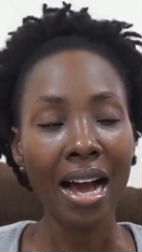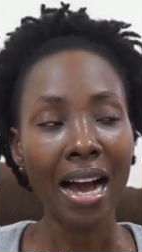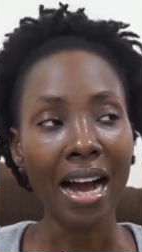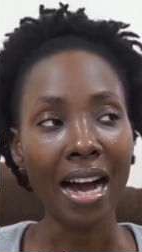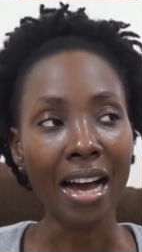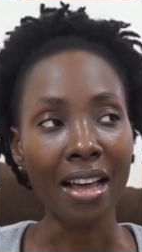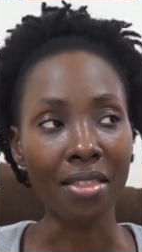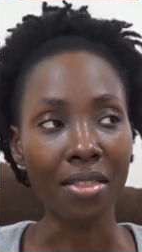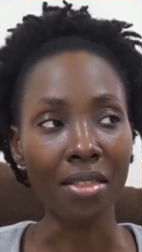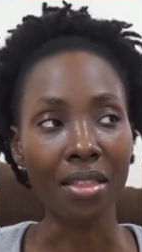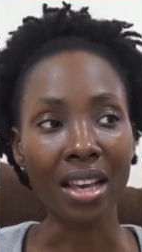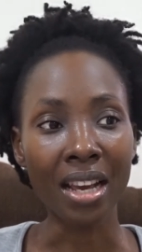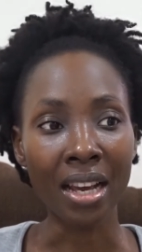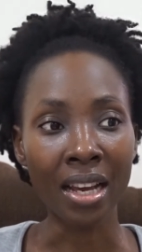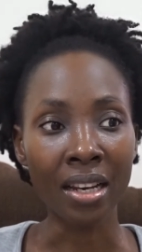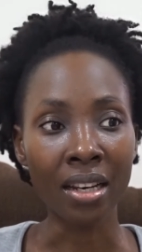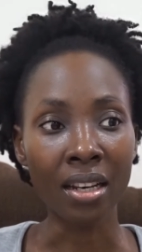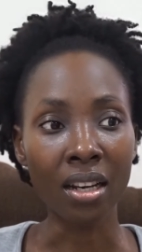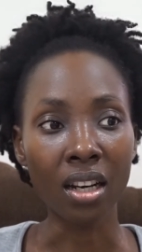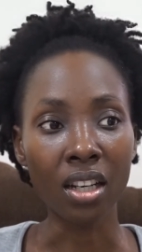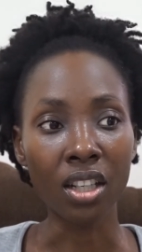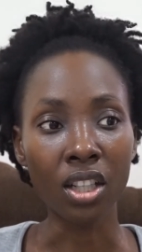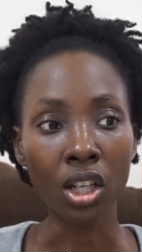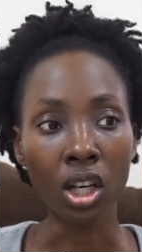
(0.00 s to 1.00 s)
and then
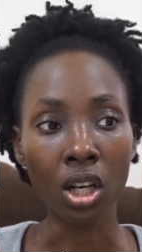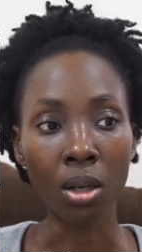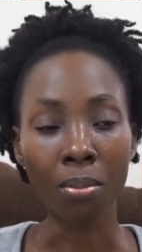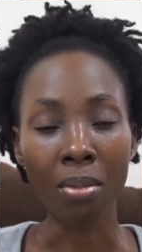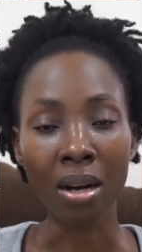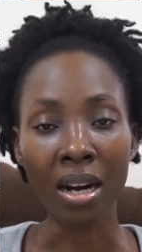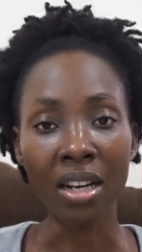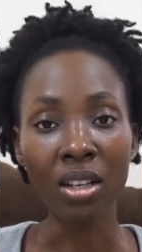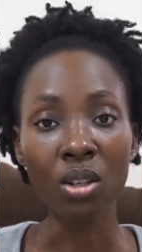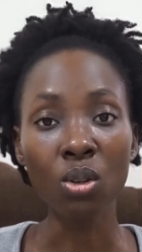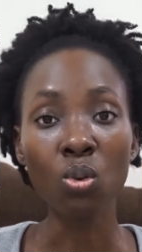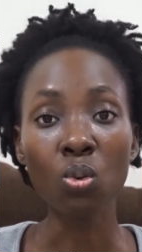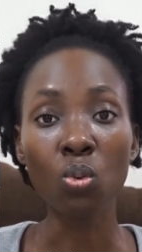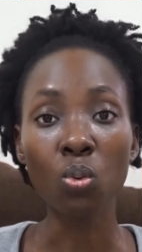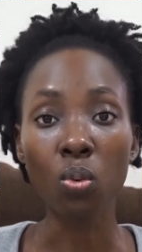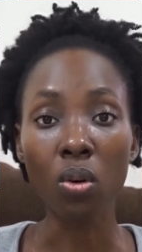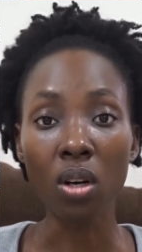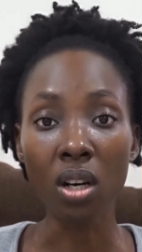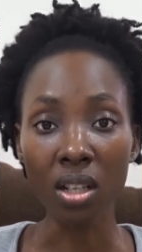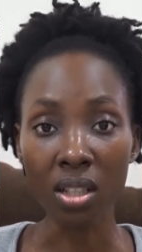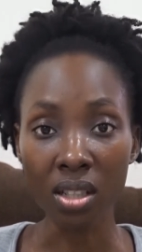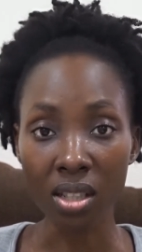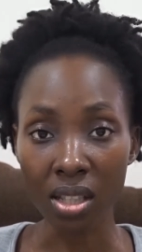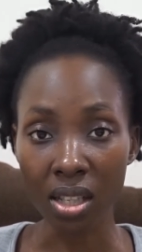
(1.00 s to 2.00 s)
a young man who
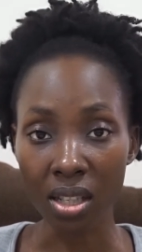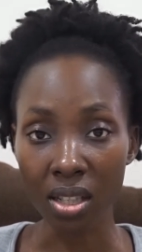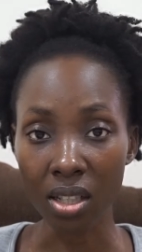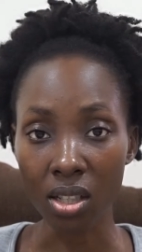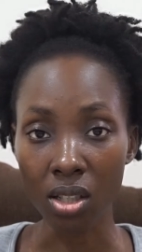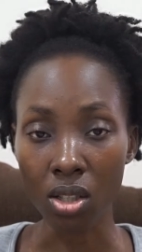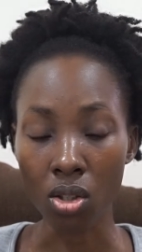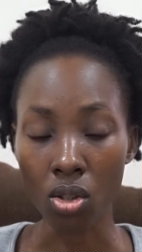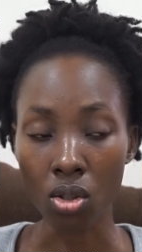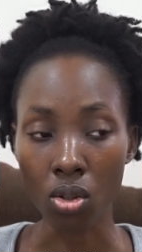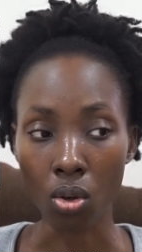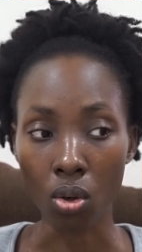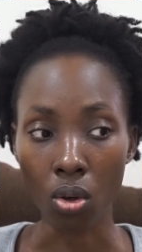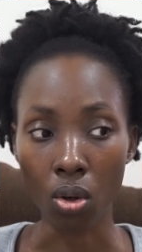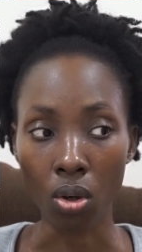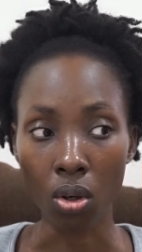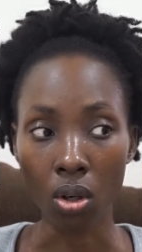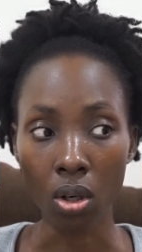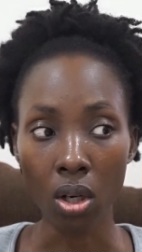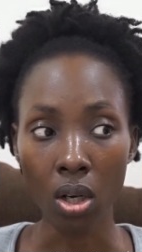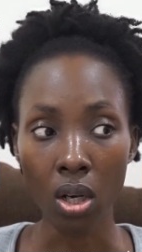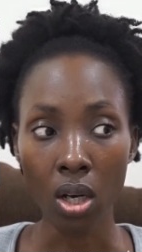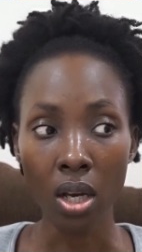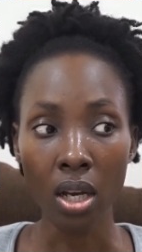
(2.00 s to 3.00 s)
works in the store
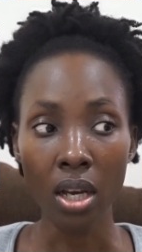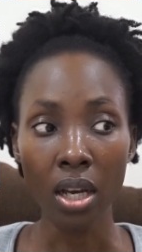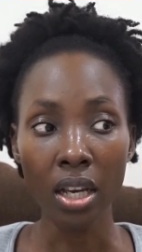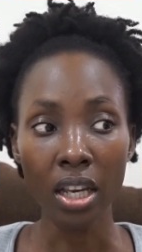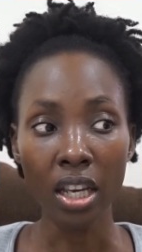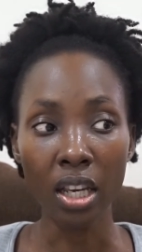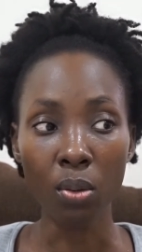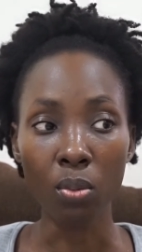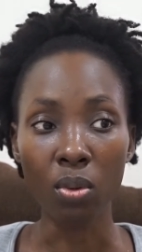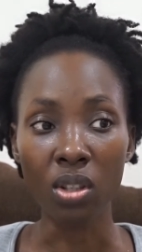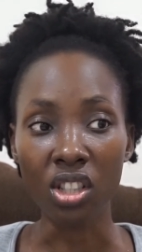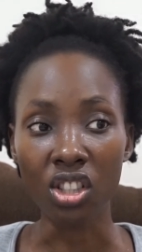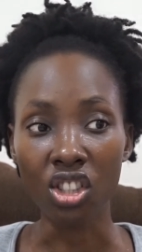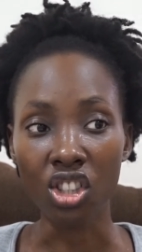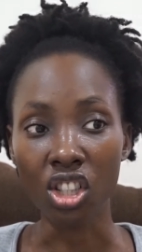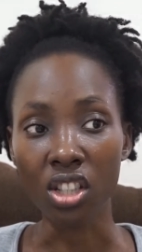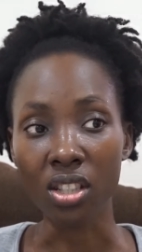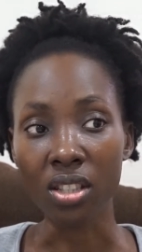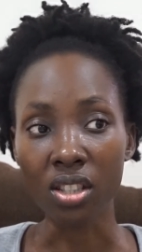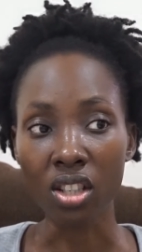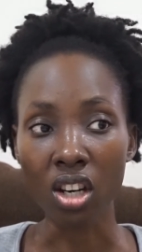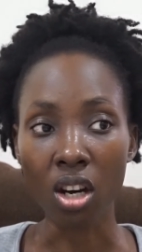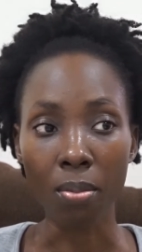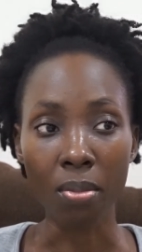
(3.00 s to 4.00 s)
he was
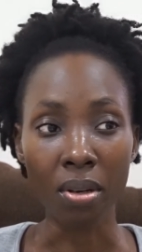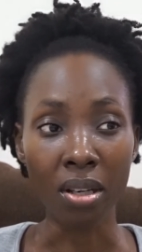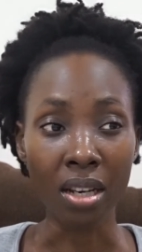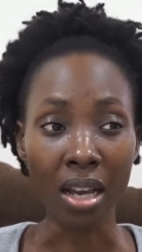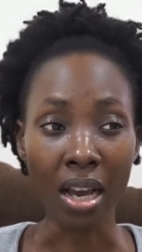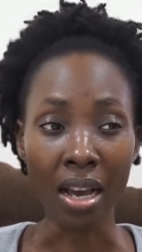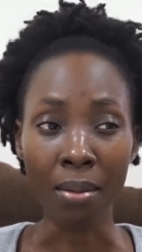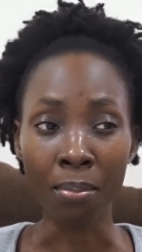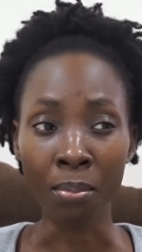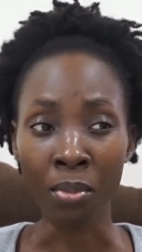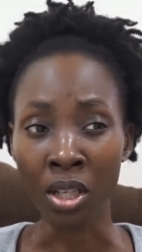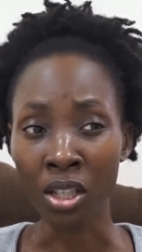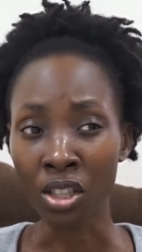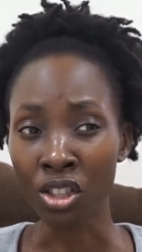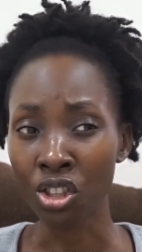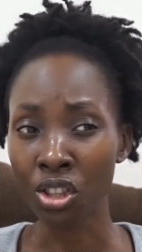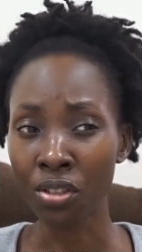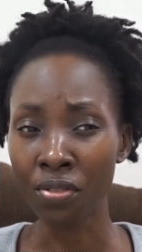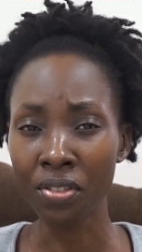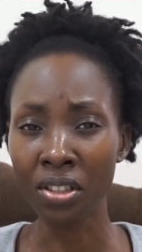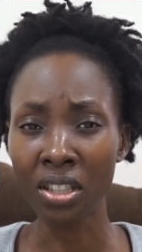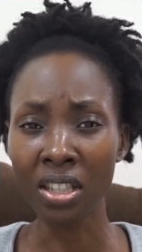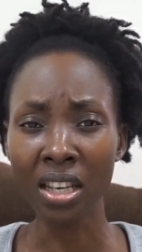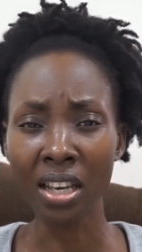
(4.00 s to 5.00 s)
just coming i'm not sure
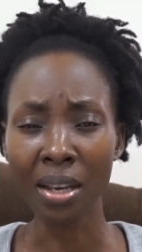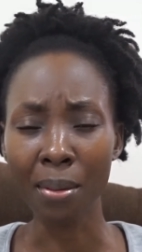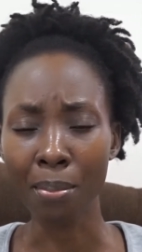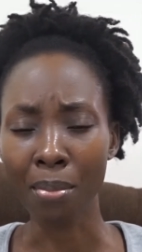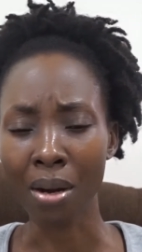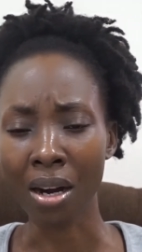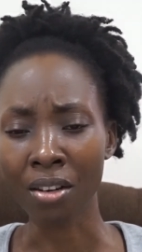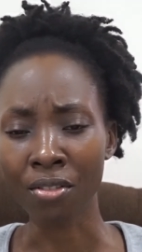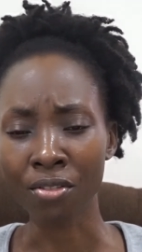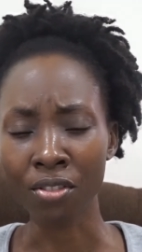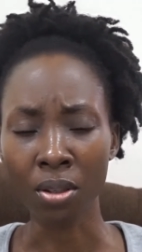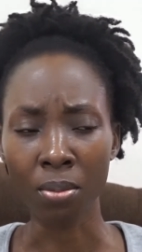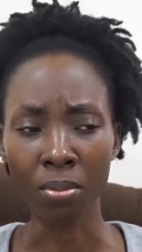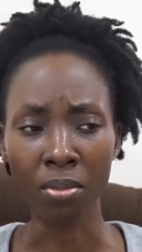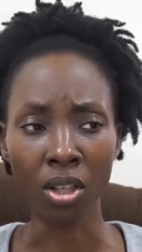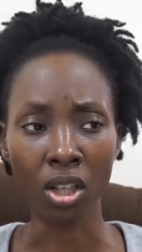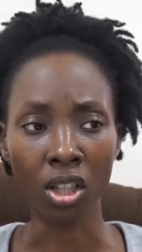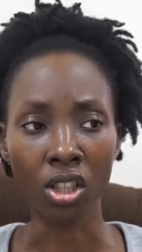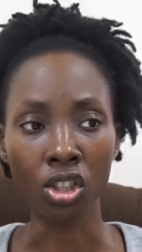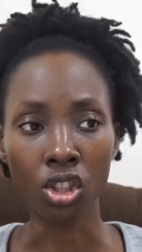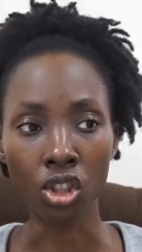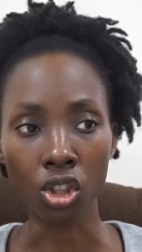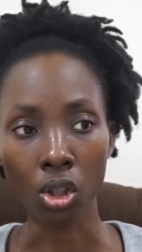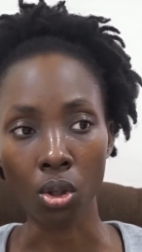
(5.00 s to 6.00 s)
if he came back from
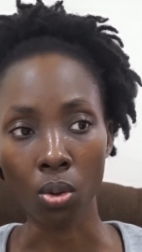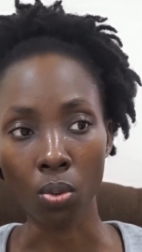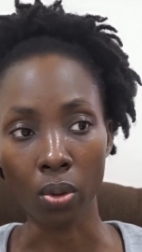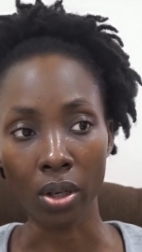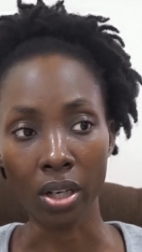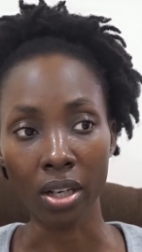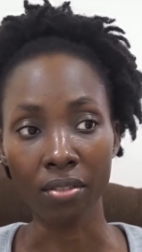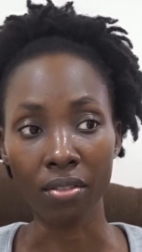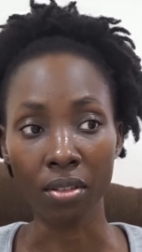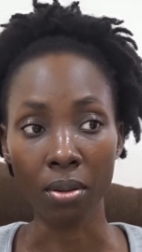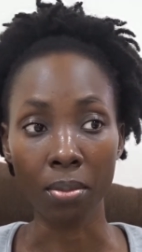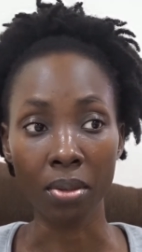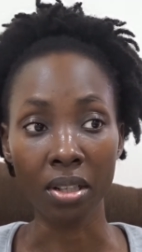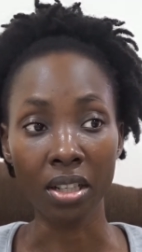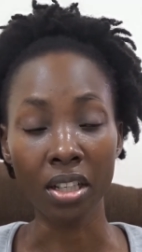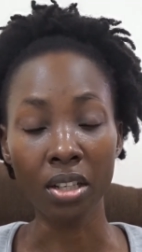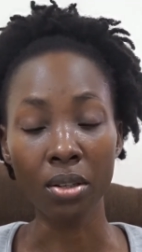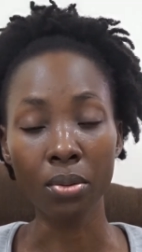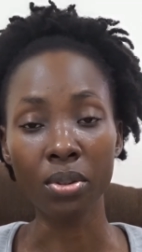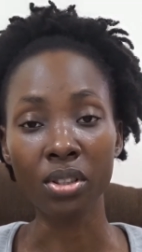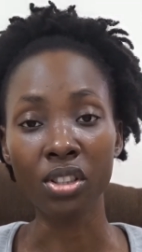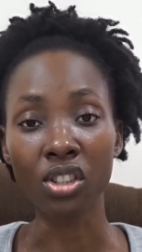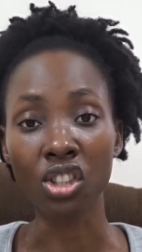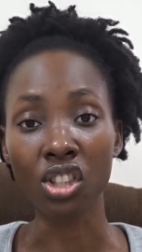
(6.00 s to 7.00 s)
lunch or whatever but he
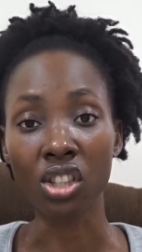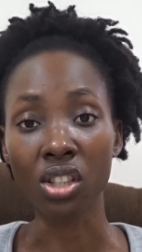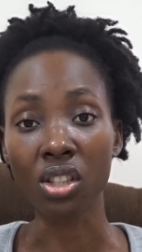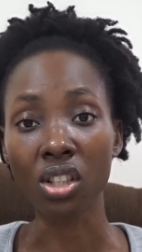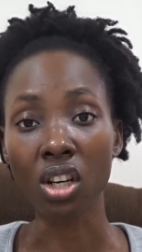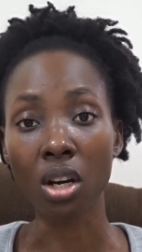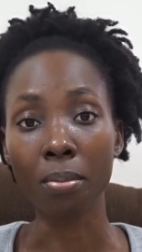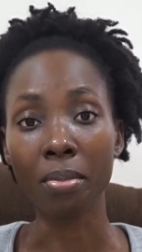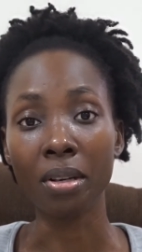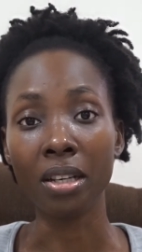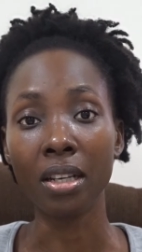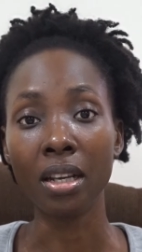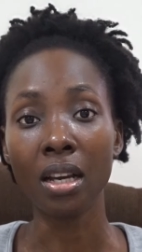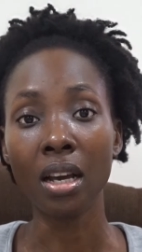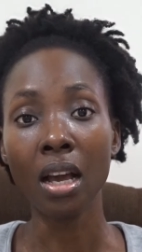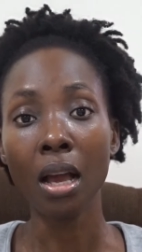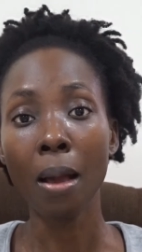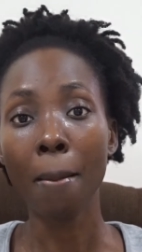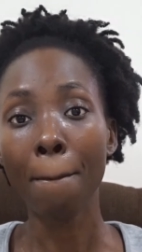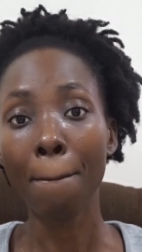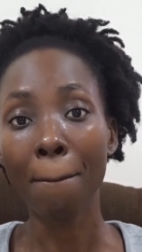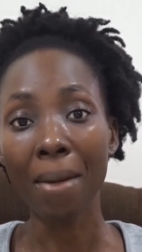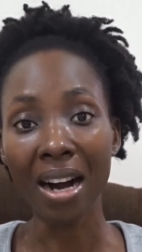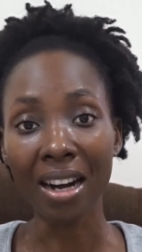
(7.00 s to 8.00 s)
was just coming
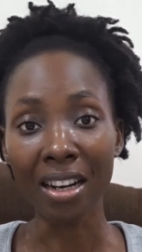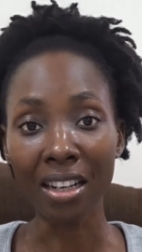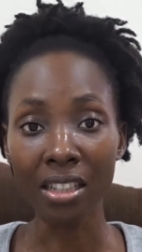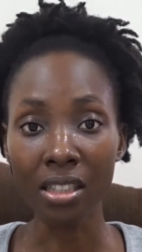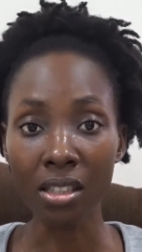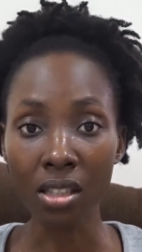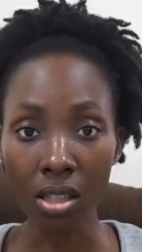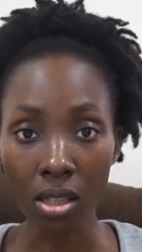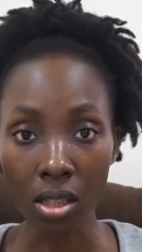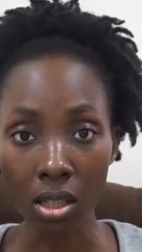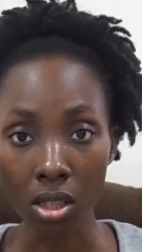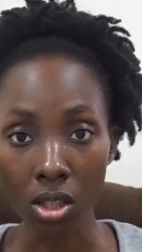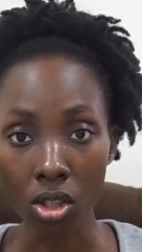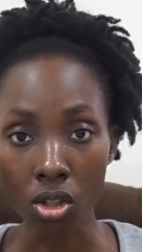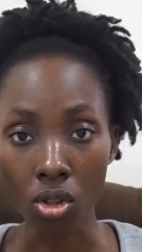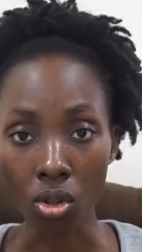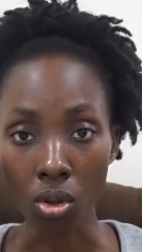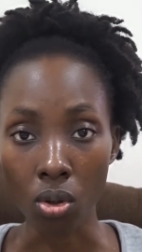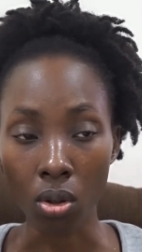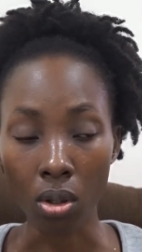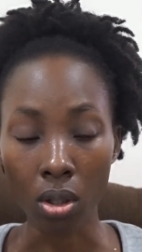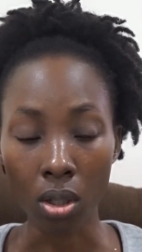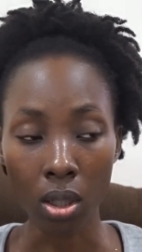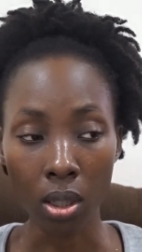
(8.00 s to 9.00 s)
back into the store